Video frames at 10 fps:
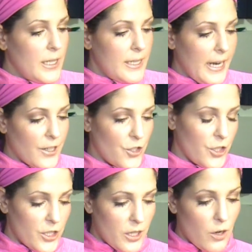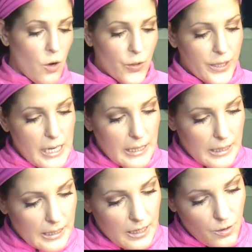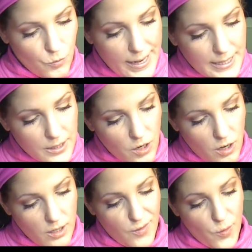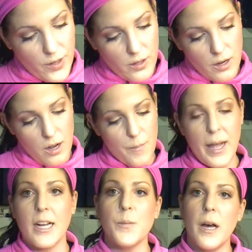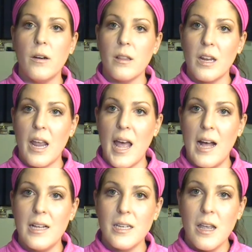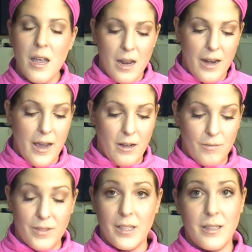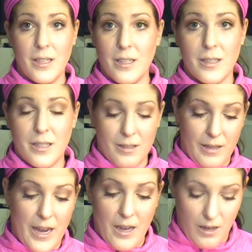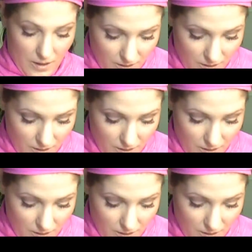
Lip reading: in texture to the Korres Rice and Olive Oil Compact Powder that I had. Now, this is like,